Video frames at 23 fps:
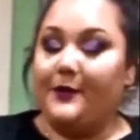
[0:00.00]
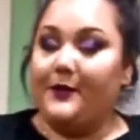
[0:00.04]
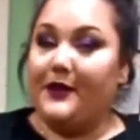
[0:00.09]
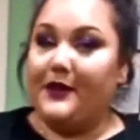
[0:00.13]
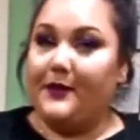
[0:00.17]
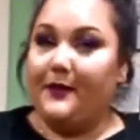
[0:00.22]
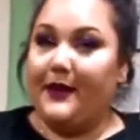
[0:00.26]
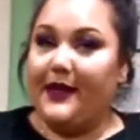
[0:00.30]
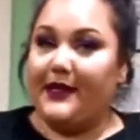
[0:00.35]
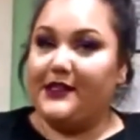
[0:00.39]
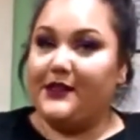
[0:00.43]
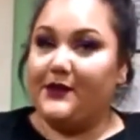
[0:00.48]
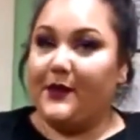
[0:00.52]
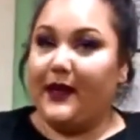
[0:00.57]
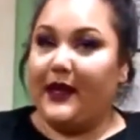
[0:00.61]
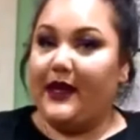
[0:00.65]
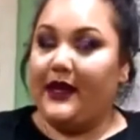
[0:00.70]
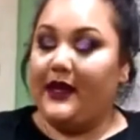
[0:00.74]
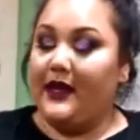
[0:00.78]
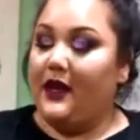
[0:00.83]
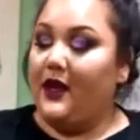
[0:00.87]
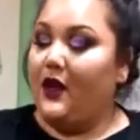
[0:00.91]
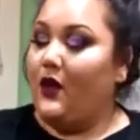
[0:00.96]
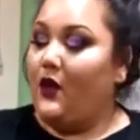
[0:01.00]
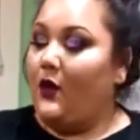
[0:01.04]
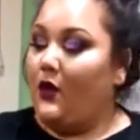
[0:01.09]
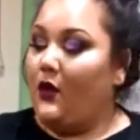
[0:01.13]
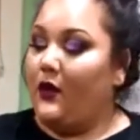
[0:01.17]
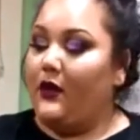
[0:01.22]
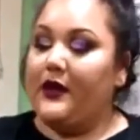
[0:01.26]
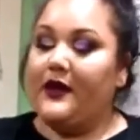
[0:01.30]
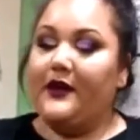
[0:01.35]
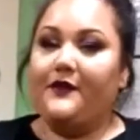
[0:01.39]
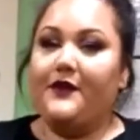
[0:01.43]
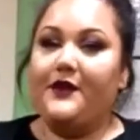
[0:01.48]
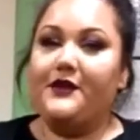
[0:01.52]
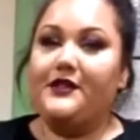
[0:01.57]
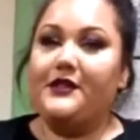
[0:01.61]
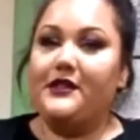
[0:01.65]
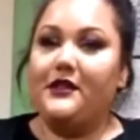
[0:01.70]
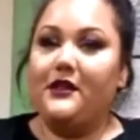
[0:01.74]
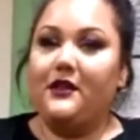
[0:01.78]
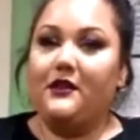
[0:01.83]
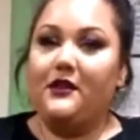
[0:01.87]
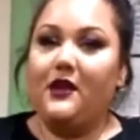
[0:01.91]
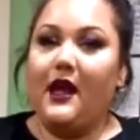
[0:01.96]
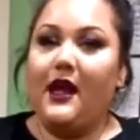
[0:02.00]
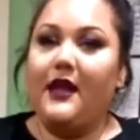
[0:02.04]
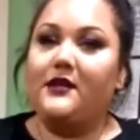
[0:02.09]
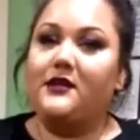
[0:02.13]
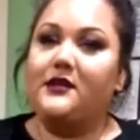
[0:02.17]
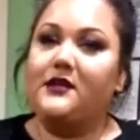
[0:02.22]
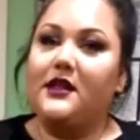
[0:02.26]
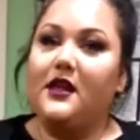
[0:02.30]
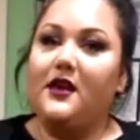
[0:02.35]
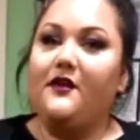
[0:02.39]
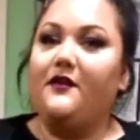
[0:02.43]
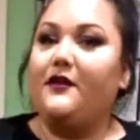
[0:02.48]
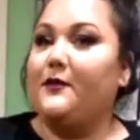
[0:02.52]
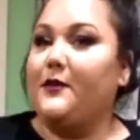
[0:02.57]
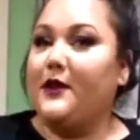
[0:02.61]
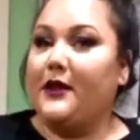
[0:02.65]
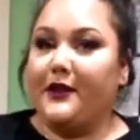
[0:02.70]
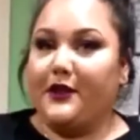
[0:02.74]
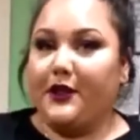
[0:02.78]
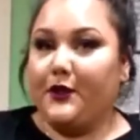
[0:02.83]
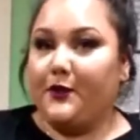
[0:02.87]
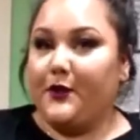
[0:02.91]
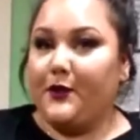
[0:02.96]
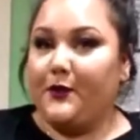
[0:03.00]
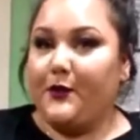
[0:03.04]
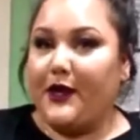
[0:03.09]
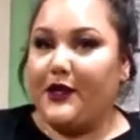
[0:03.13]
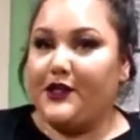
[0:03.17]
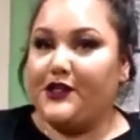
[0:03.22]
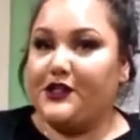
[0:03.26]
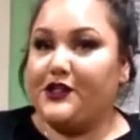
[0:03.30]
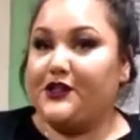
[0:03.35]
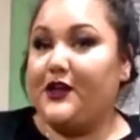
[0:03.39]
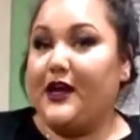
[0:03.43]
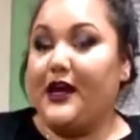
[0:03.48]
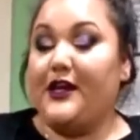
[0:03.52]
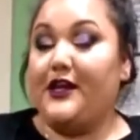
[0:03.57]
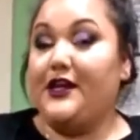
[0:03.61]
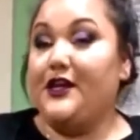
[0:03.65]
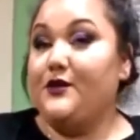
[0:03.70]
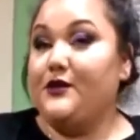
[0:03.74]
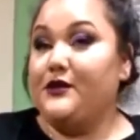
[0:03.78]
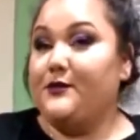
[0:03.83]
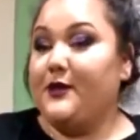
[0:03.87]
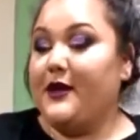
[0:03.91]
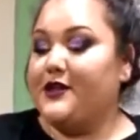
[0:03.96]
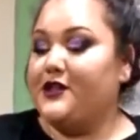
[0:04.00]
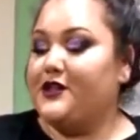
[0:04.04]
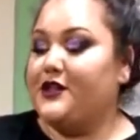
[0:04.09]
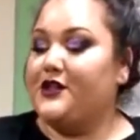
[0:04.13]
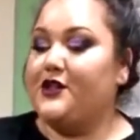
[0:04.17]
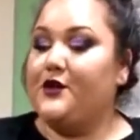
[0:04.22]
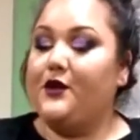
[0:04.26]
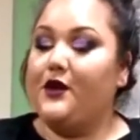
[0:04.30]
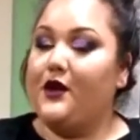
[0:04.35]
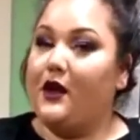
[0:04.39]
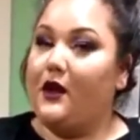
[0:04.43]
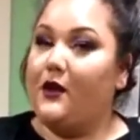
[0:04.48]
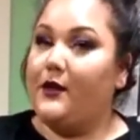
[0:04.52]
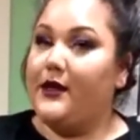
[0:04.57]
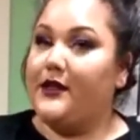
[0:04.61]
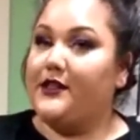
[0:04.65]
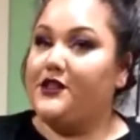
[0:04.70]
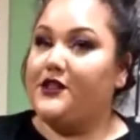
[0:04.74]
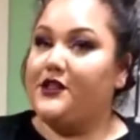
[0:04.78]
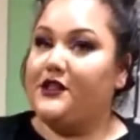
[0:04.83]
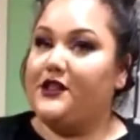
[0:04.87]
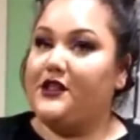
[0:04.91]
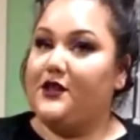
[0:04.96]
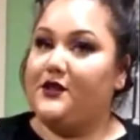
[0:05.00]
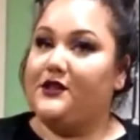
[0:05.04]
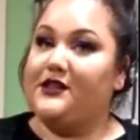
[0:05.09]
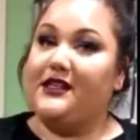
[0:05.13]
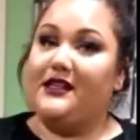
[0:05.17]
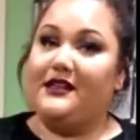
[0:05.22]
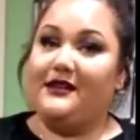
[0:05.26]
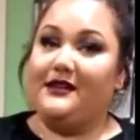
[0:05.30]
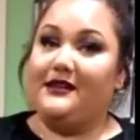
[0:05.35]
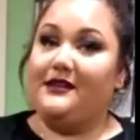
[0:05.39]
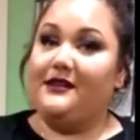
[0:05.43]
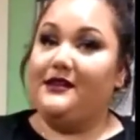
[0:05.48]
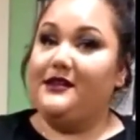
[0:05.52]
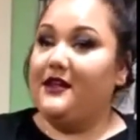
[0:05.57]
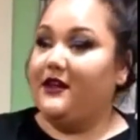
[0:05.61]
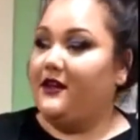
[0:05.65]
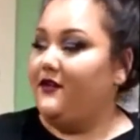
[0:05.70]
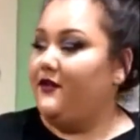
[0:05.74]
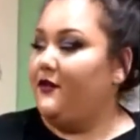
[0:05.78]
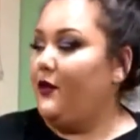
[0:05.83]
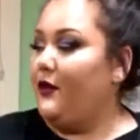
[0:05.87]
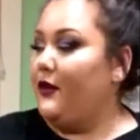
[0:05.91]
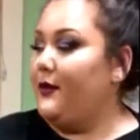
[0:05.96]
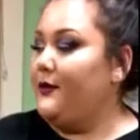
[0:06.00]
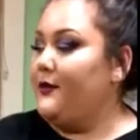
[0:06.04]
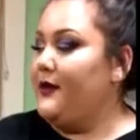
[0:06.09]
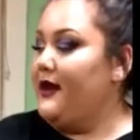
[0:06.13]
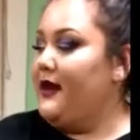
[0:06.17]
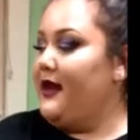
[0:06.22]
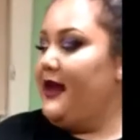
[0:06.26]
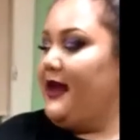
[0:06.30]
would be the best way. Or if you're still not familiar with brushes or how to use brushes, you can always just use it in the stick form,